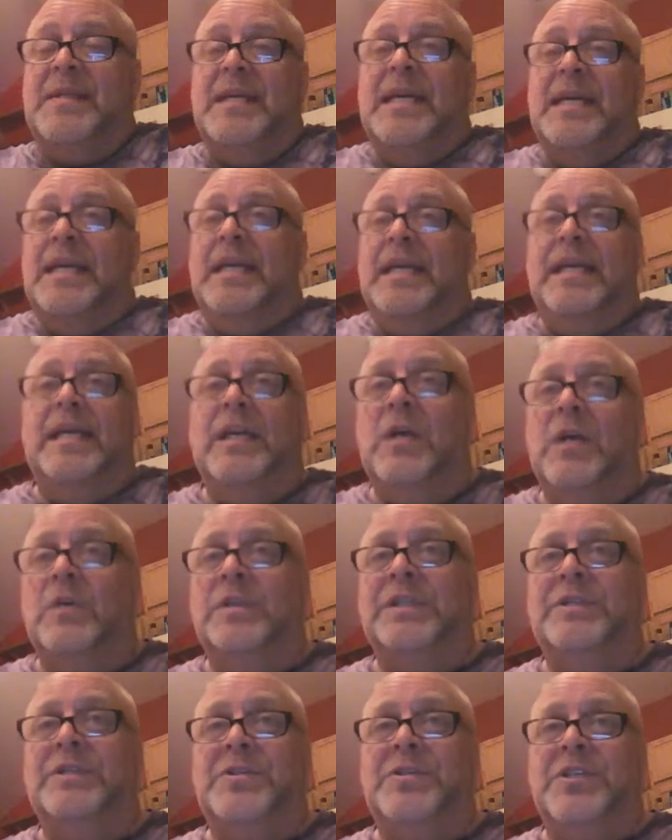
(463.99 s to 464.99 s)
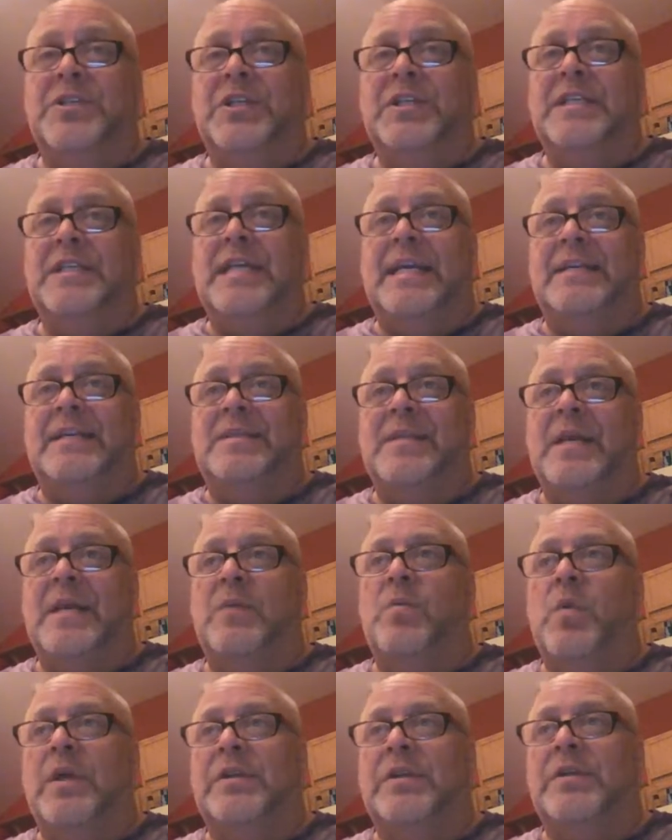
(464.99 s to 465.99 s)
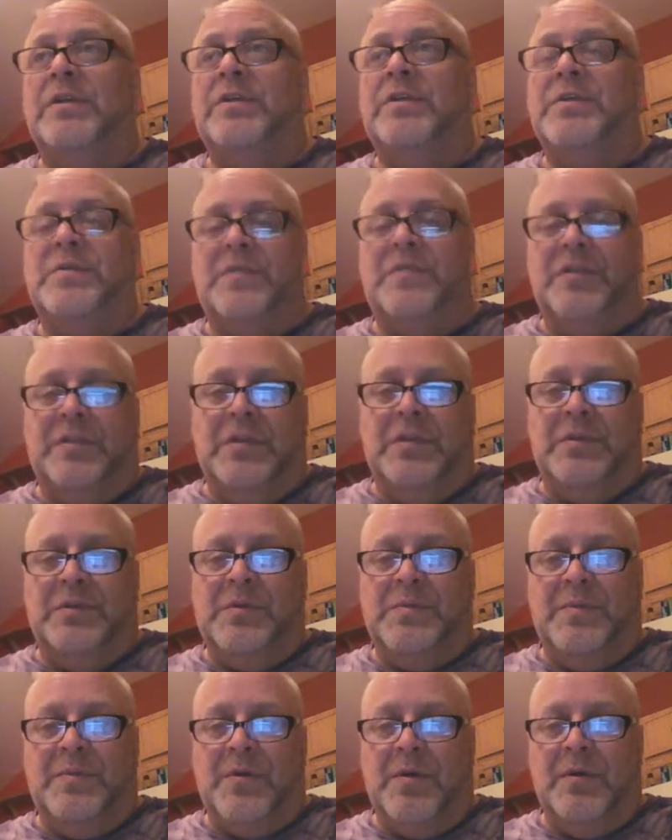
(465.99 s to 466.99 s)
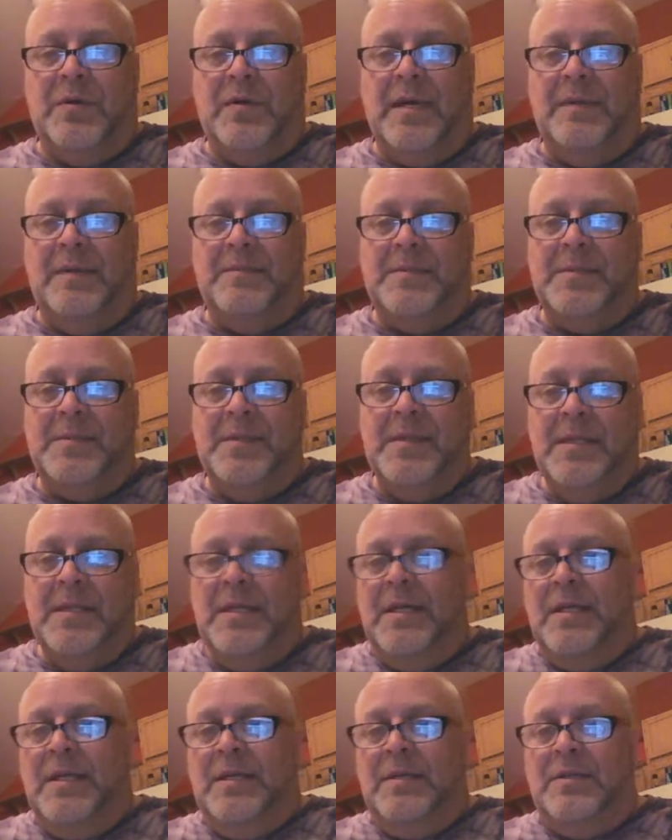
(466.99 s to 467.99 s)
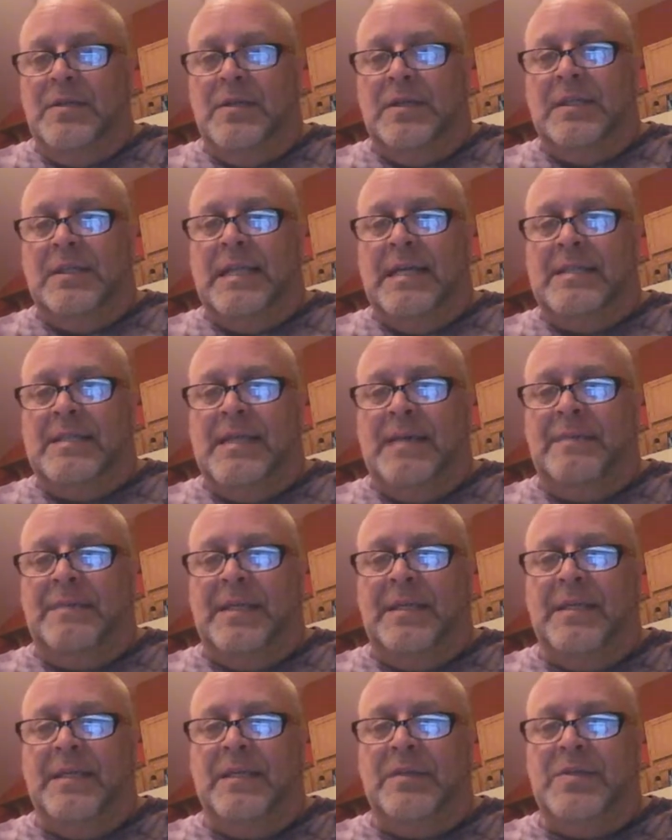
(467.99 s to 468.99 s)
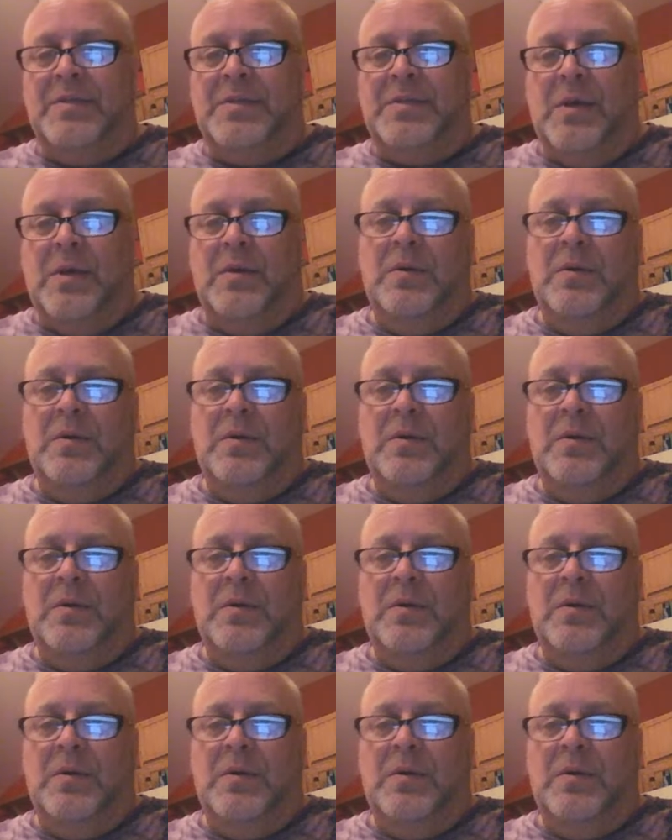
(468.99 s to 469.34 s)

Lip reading: it only usually takes like one nurse for those programs during that time of year.